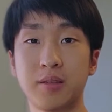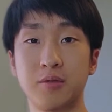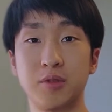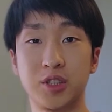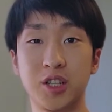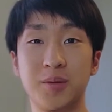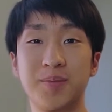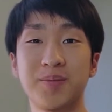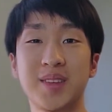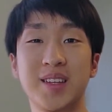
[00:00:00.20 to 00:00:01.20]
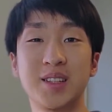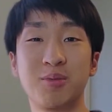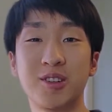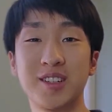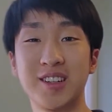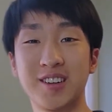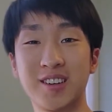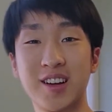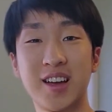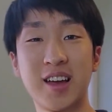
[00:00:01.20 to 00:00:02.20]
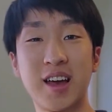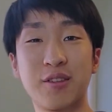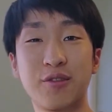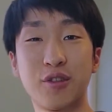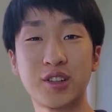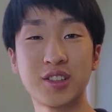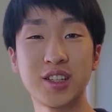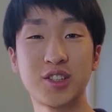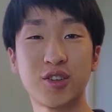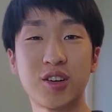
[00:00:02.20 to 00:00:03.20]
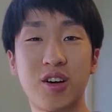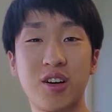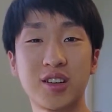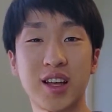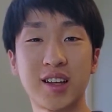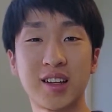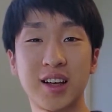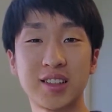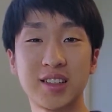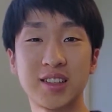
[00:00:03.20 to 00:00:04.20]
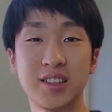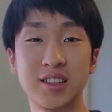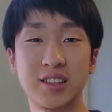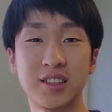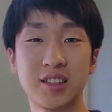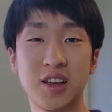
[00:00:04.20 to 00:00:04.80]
What's up? It's Martin here. And focusing during online classes is